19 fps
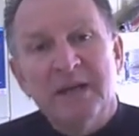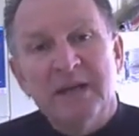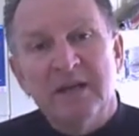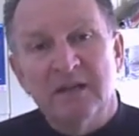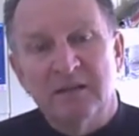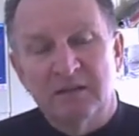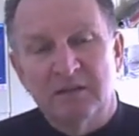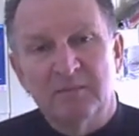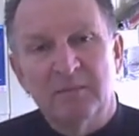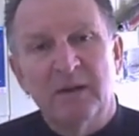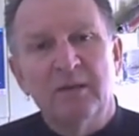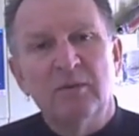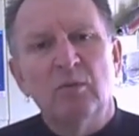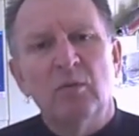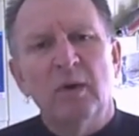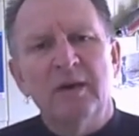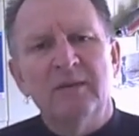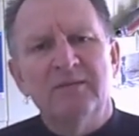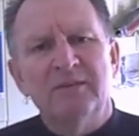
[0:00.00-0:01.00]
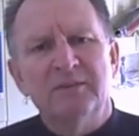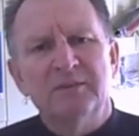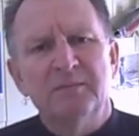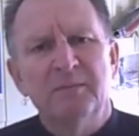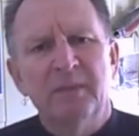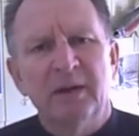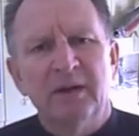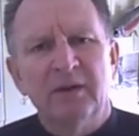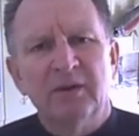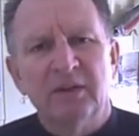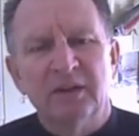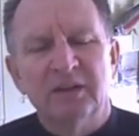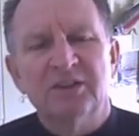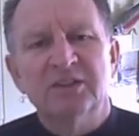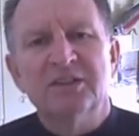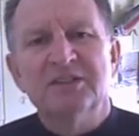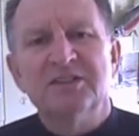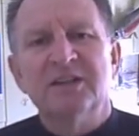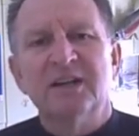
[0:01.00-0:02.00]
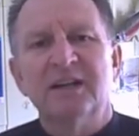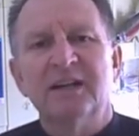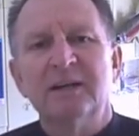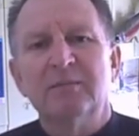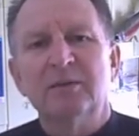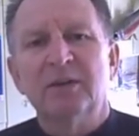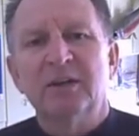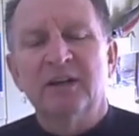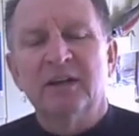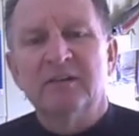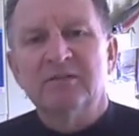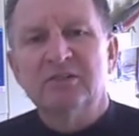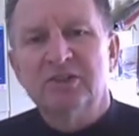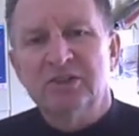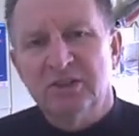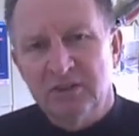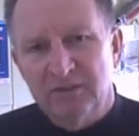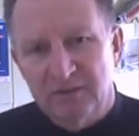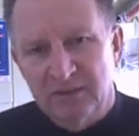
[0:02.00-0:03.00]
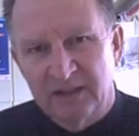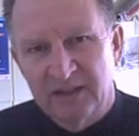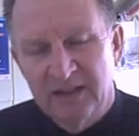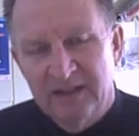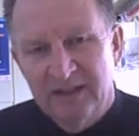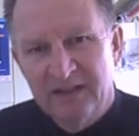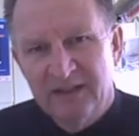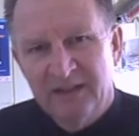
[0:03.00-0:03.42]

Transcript: man and my wife is barren. She's not able to have children.